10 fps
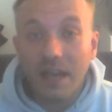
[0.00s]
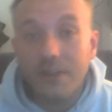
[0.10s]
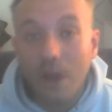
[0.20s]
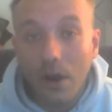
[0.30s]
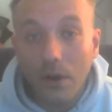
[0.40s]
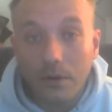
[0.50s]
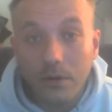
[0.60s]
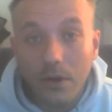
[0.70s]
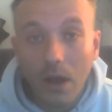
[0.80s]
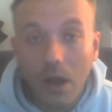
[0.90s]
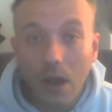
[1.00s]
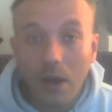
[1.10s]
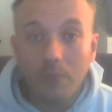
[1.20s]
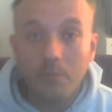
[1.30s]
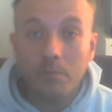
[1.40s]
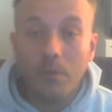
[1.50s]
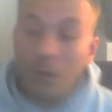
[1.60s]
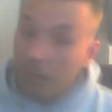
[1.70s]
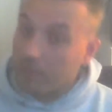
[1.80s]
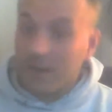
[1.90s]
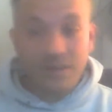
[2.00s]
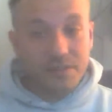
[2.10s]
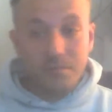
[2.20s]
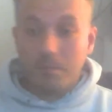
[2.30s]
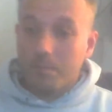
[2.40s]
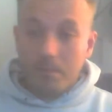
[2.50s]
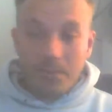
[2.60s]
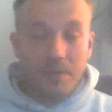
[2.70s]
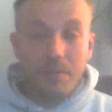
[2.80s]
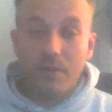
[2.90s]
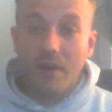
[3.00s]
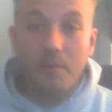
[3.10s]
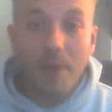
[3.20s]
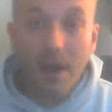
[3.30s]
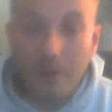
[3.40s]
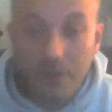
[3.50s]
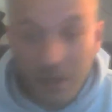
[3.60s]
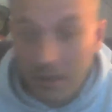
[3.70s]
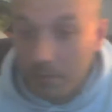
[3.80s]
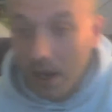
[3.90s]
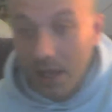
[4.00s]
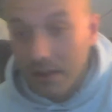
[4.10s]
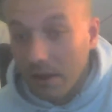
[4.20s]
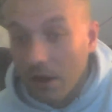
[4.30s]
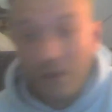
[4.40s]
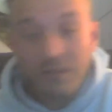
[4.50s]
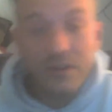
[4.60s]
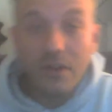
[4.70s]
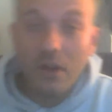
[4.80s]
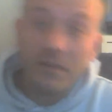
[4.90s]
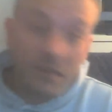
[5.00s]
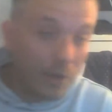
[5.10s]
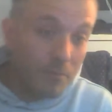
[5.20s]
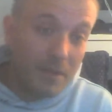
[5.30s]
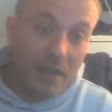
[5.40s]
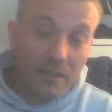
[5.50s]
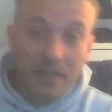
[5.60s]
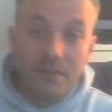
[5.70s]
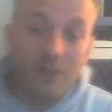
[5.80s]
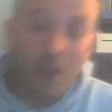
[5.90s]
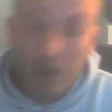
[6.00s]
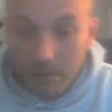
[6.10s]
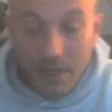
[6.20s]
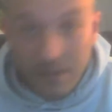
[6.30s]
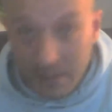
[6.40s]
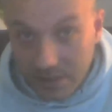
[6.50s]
O. All previous people that have battled that you might know. If you don't, come down, get to know them, get to see